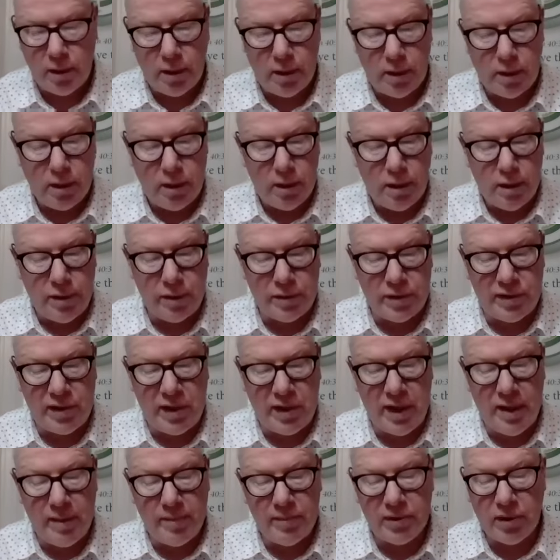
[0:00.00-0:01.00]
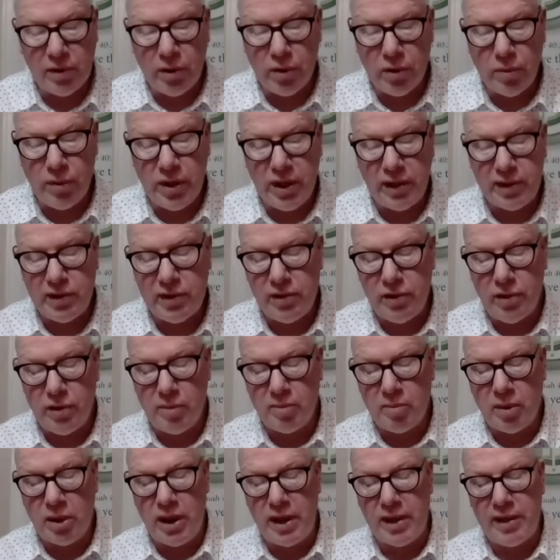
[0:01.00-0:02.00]
There seems little reason to
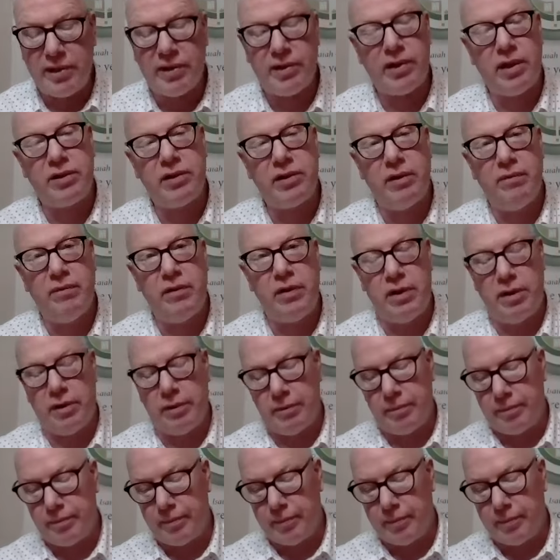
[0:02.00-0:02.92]
embrace such a view.